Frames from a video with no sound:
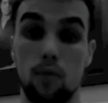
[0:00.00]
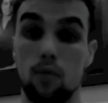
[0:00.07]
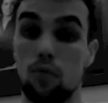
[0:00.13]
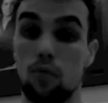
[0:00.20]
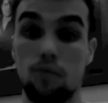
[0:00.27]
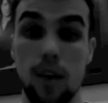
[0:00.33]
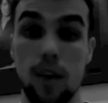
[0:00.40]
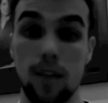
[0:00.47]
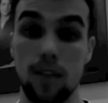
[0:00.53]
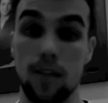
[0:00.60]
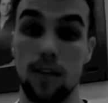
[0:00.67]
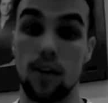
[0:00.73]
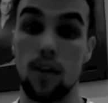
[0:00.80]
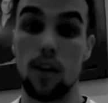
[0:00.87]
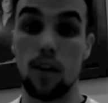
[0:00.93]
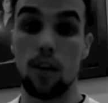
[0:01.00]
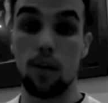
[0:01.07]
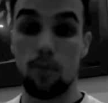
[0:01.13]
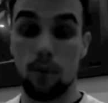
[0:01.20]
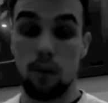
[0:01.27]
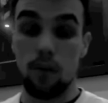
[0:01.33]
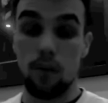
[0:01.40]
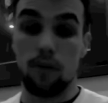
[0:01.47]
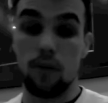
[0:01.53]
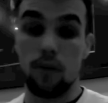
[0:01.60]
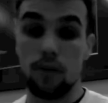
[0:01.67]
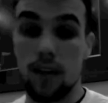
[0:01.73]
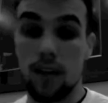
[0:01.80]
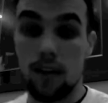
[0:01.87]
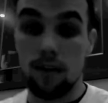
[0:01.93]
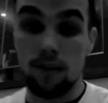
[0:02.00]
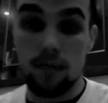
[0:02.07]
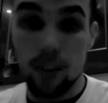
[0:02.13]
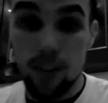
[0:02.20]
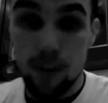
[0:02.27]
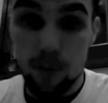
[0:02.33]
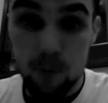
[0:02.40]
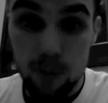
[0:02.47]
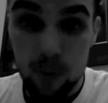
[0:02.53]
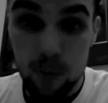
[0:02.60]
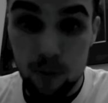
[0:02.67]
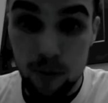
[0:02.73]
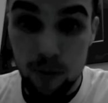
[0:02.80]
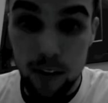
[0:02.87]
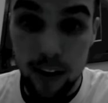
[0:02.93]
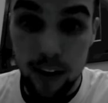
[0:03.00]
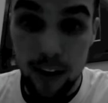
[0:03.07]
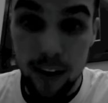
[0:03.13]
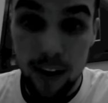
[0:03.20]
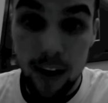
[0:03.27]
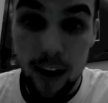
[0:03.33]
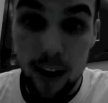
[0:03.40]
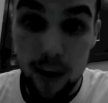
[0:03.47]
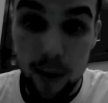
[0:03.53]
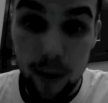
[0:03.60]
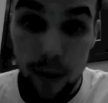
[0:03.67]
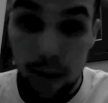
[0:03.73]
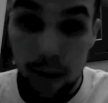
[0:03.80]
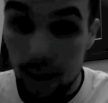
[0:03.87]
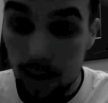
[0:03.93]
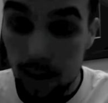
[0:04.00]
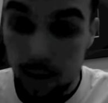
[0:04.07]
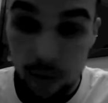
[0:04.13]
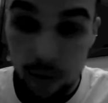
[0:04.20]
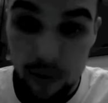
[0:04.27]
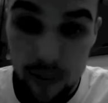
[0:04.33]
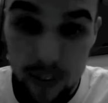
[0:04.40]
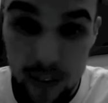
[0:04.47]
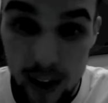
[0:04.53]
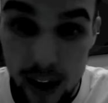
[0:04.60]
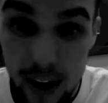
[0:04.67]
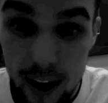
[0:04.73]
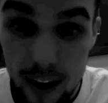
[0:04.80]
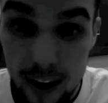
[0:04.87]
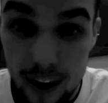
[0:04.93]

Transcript: Just resting, you're burning off those calories, which is pretty neat. Anyway, that's me for today.